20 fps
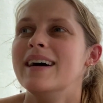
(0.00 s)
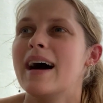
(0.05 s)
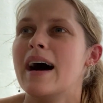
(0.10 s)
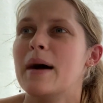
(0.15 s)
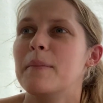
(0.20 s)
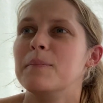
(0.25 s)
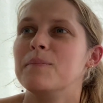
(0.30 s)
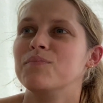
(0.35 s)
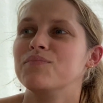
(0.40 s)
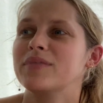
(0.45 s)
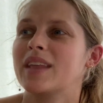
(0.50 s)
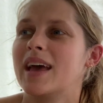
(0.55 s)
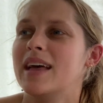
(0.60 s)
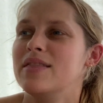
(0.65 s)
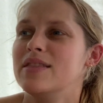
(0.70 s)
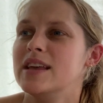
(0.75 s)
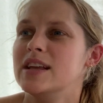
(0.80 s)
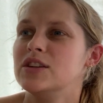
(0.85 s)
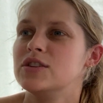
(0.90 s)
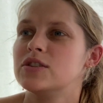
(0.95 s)
And
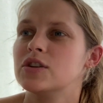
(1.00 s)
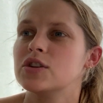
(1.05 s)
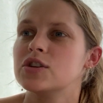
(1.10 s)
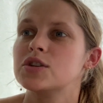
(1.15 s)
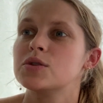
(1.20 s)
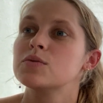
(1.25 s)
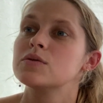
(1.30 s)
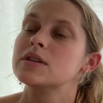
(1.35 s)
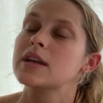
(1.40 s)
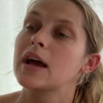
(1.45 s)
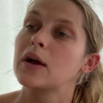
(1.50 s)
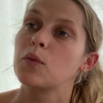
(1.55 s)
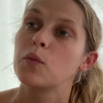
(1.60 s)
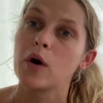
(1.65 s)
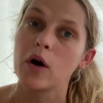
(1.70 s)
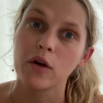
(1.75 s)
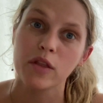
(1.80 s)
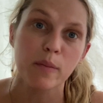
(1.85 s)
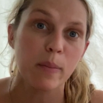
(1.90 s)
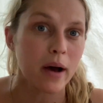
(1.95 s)
then so she was like,
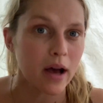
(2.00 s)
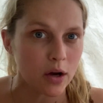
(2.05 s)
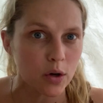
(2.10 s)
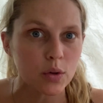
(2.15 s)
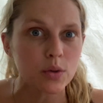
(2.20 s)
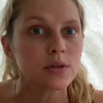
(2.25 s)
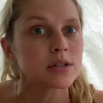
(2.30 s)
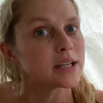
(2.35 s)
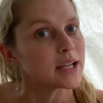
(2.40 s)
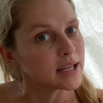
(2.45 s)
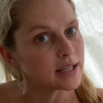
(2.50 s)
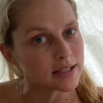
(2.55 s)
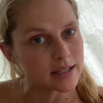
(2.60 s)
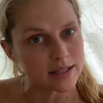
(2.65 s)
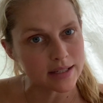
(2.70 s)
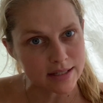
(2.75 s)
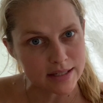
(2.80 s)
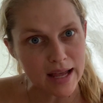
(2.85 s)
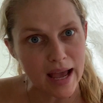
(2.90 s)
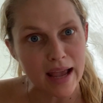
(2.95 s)
well, the Puggles need to
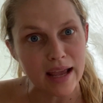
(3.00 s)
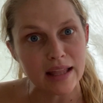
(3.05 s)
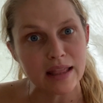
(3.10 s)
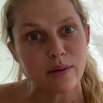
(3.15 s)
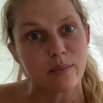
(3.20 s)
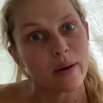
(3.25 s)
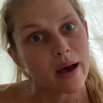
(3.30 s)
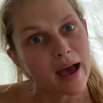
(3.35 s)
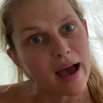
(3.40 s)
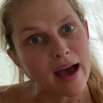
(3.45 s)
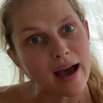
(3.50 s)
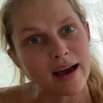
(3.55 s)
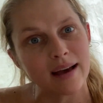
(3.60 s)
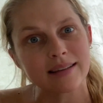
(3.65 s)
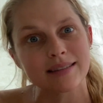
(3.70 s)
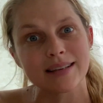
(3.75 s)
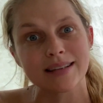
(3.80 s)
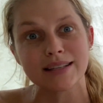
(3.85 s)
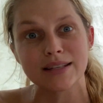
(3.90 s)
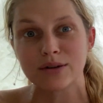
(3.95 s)
stay in the
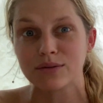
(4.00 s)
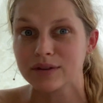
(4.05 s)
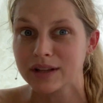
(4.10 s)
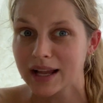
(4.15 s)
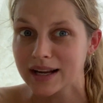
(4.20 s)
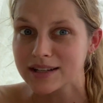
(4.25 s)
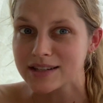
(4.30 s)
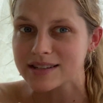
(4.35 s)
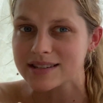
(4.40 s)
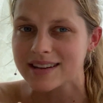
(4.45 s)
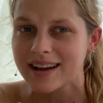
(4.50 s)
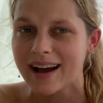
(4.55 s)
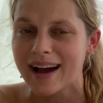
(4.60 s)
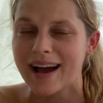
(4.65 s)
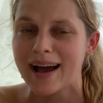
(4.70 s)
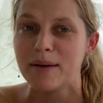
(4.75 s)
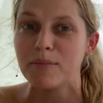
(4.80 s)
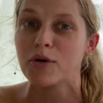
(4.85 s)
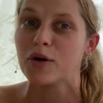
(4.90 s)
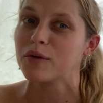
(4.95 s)
bags until
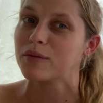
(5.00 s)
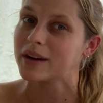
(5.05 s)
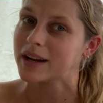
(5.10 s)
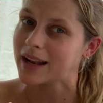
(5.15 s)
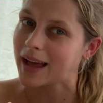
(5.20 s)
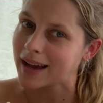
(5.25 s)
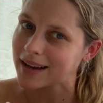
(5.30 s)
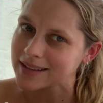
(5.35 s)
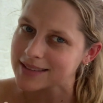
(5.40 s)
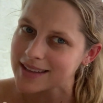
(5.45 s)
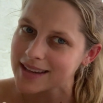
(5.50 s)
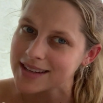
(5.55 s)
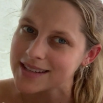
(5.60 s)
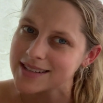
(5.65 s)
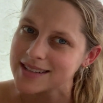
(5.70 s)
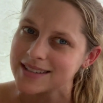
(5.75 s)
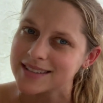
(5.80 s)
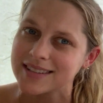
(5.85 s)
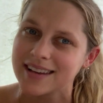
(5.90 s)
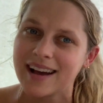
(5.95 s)
lunchtime or
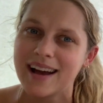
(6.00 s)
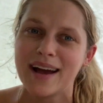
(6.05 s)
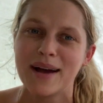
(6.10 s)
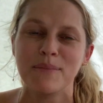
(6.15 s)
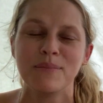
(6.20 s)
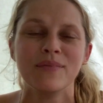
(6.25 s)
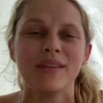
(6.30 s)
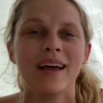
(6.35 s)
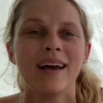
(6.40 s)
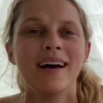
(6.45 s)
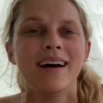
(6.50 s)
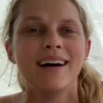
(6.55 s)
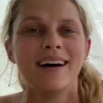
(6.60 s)
relaxation time.